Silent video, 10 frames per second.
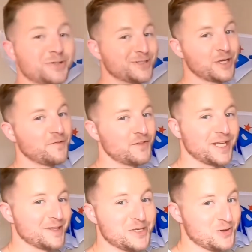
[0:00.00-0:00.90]
yourself
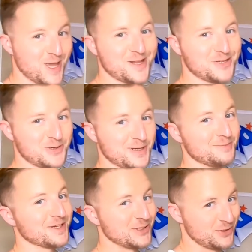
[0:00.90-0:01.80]
think that you can't do
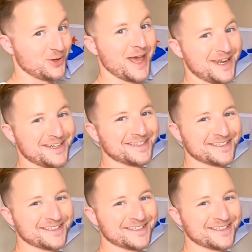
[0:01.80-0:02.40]
it, because you can.